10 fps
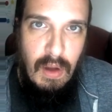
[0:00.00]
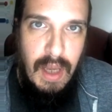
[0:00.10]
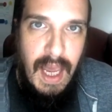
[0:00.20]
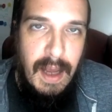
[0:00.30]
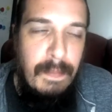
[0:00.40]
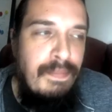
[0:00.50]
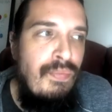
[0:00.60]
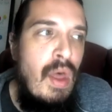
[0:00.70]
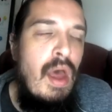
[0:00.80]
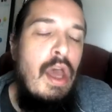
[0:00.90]
Okay?
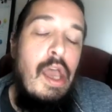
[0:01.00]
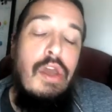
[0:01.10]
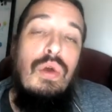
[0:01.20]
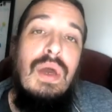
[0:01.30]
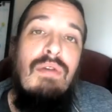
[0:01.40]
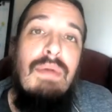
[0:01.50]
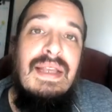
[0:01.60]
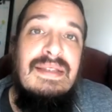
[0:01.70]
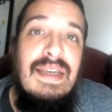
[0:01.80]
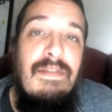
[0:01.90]
You can
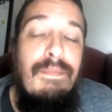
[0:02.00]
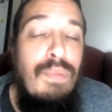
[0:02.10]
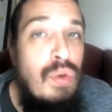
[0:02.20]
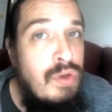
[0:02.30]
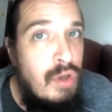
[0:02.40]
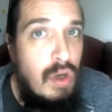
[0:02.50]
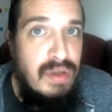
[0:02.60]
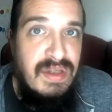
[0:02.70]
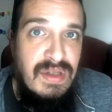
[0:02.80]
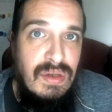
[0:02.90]
receive
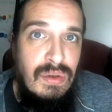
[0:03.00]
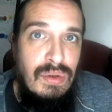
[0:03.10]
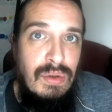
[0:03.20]
puntos